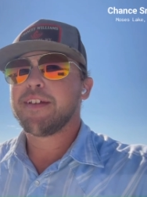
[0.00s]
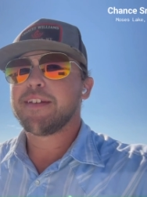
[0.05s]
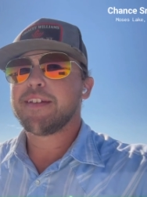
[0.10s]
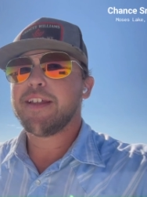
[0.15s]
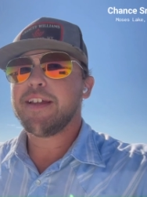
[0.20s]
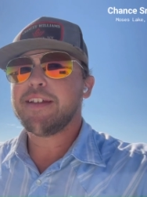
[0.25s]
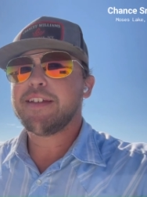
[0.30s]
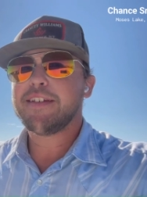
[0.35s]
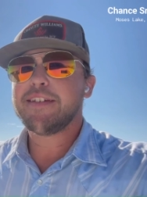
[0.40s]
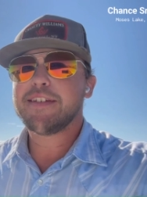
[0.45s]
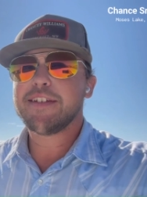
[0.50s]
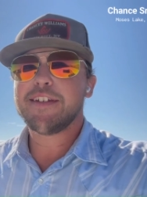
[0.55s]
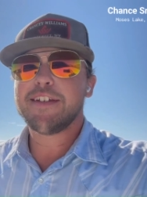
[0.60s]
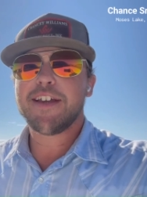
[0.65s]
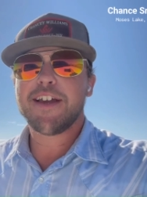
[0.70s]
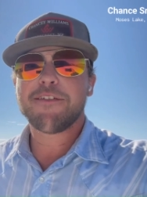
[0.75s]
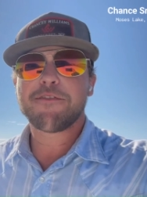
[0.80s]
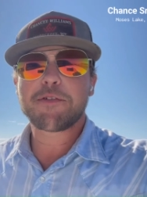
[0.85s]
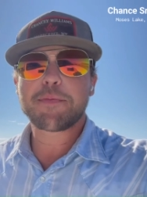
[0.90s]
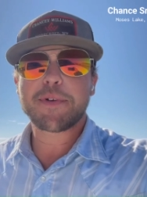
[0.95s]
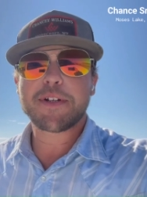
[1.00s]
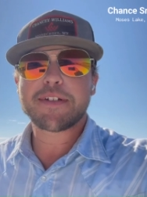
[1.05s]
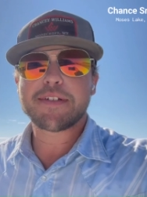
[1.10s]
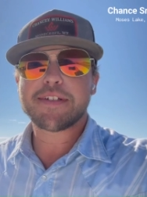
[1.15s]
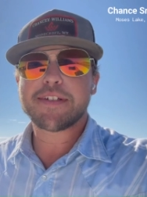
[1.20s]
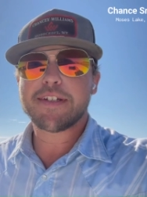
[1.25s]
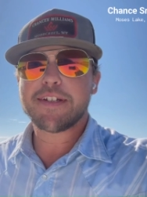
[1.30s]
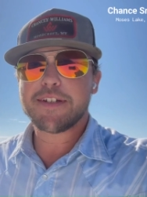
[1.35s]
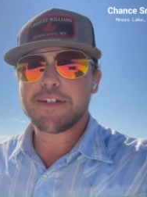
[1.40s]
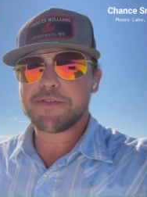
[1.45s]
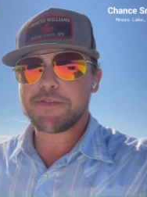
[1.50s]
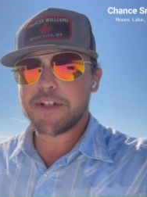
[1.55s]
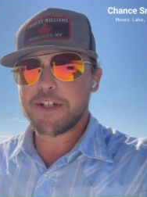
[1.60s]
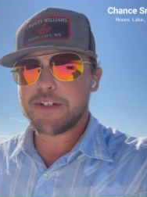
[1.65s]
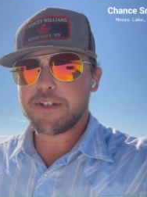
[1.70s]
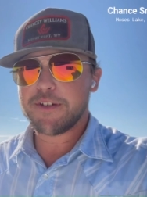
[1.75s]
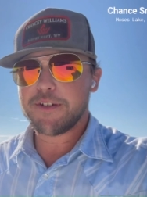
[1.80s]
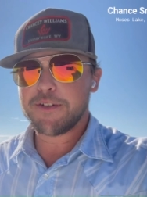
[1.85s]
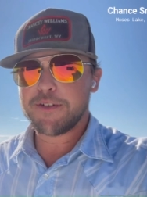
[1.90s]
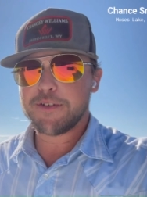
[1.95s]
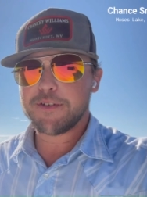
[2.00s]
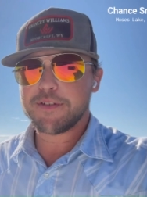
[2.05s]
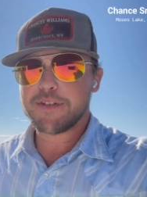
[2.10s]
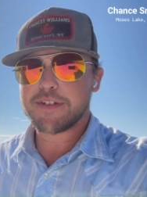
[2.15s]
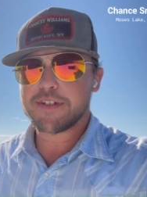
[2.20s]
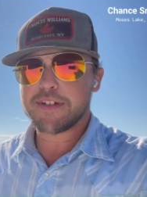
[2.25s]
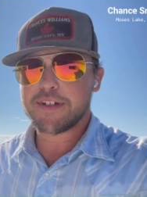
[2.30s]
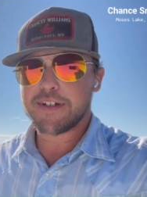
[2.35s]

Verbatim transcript: Nicky T, everybody's seen his videos.